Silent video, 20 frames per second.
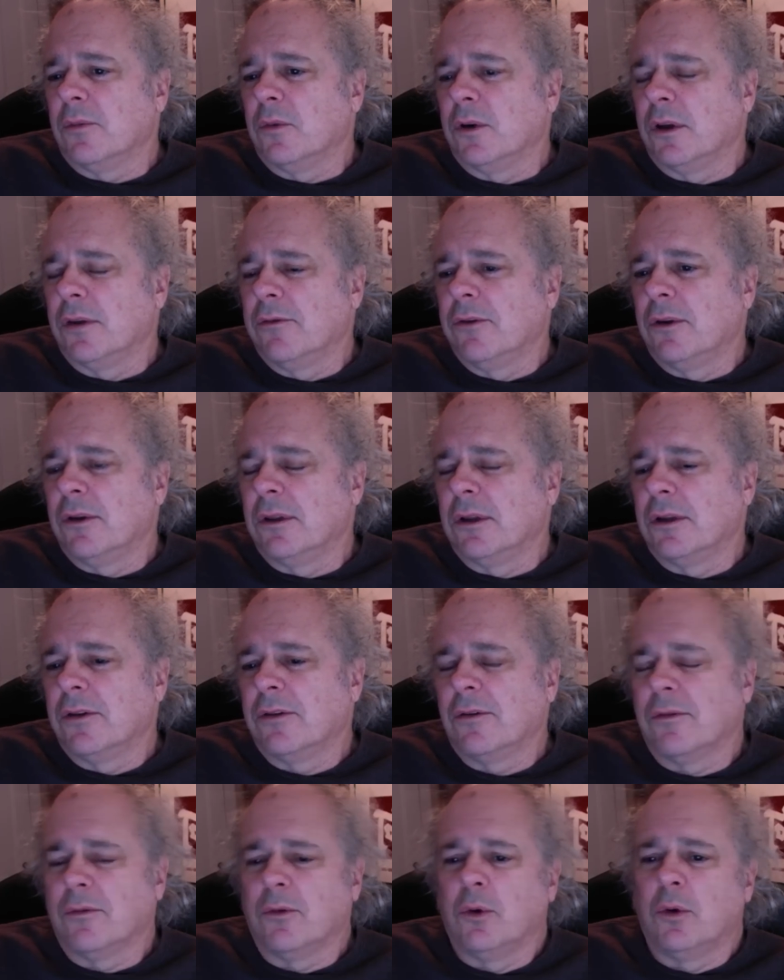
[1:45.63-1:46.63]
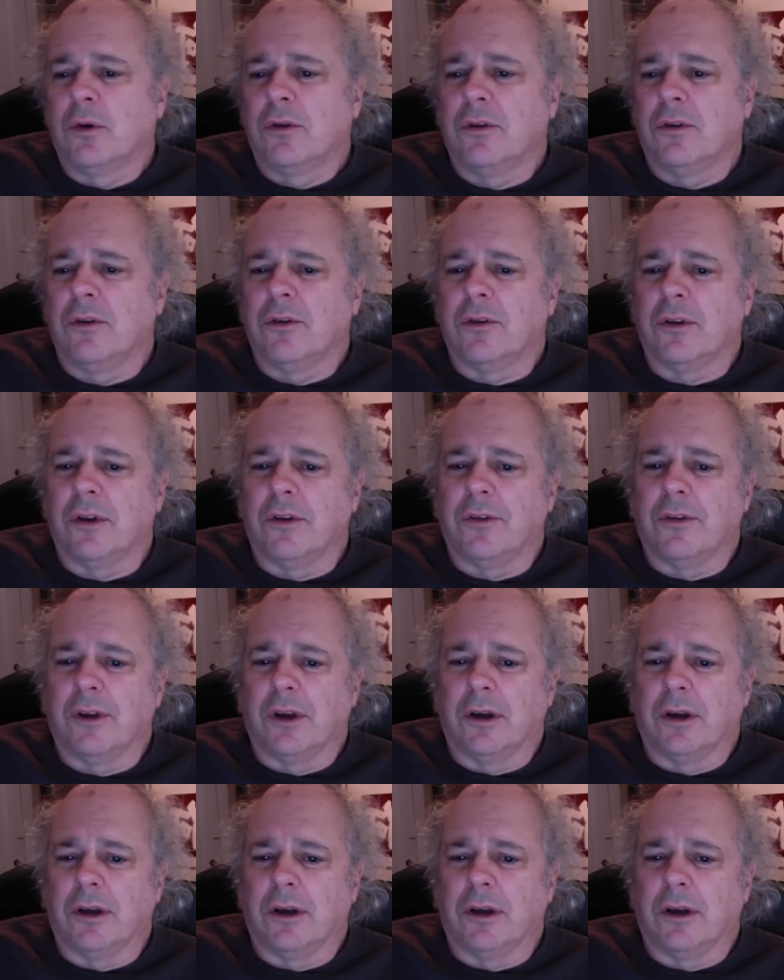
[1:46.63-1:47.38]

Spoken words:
will give you a list of courses as they